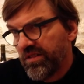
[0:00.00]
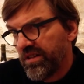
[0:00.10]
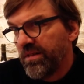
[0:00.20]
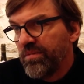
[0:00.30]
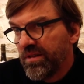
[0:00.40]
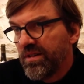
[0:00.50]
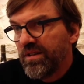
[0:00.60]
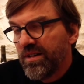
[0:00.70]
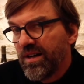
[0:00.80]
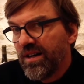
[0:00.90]
time.
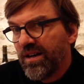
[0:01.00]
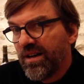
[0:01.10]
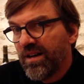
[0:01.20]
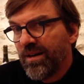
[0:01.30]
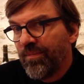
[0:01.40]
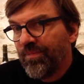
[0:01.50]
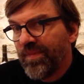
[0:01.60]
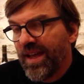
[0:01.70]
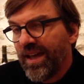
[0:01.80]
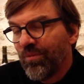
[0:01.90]
Mm-hmm.
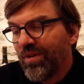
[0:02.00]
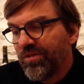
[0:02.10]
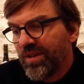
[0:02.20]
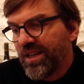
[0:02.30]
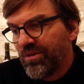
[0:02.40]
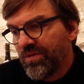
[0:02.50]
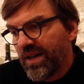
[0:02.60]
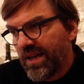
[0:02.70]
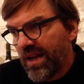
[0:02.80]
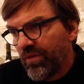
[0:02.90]
And once you get to
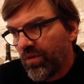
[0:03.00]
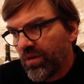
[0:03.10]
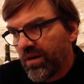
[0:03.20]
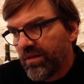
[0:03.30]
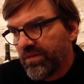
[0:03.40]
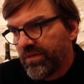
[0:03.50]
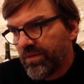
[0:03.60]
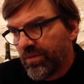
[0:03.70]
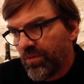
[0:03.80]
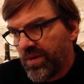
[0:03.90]
that level of
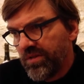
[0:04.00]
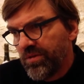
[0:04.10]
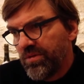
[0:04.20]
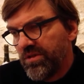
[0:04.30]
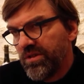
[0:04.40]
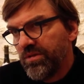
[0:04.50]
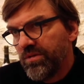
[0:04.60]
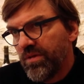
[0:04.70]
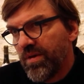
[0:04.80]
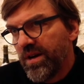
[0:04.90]
research
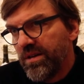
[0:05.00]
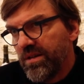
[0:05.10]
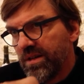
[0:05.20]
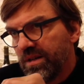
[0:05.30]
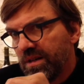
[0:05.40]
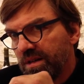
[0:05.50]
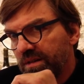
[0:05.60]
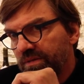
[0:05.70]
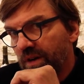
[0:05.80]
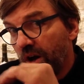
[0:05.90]
into the wine,
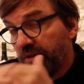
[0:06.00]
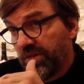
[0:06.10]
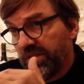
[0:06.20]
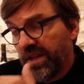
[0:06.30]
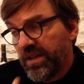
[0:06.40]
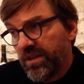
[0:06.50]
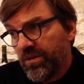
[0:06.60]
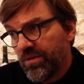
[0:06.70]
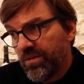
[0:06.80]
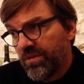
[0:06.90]
of understanding
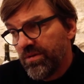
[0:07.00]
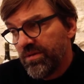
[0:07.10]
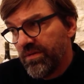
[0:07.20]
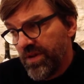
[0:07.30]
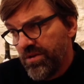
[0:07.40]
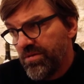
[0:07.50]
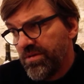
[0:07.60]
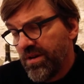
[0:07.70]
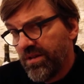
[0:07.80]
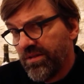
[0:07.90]
your vineyard,
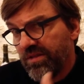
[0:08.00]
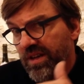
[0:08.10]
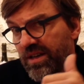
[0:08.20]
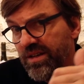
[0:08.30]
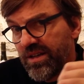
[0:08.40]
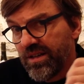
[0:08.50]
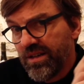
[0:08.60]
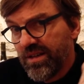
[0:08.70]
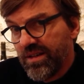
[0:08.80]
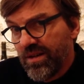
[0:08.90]
understanding
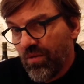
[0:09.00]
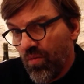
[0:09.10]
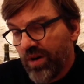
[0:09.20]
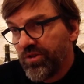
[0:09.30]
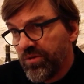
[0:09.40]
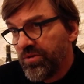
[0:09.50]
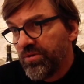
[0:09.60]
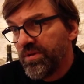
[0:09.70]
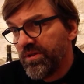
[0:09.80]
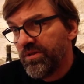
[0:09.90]
what you
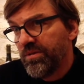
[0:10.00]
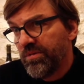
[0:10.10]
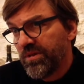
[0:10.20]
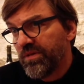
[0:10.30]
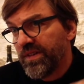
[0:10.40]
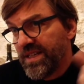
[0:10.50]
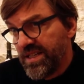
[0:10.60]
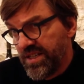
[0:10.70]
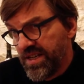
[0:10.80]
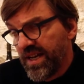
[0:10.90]
do in terms of
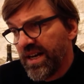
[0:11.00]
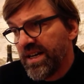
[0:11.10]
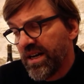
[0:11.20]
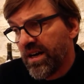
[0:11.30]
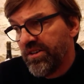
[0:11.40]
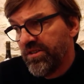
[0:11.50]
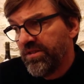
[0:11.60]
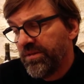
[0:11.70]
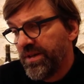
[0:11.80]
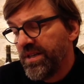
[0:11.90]

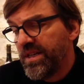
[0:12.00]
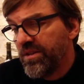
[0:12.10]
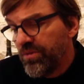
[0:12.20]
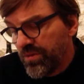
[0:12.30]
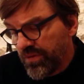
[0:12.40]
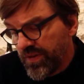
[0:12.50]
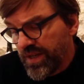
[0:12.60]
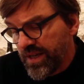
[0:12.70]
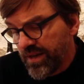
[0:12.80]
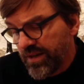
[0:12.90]
itinerary into
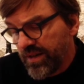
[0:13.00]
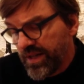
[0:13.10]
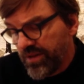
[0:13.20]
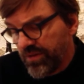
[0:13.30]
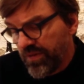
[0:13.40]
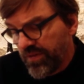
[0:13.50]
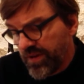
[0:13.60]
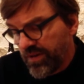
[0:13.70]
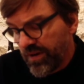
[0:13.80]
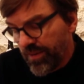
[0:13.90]

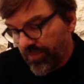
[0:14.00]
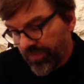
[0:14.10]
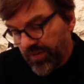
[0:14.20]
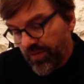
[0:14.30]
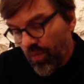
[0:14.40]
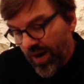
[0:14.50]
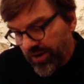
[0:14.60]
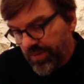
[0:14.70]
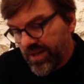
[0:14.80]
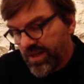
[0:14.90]
the
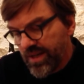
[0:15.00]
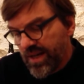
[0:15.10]
winery,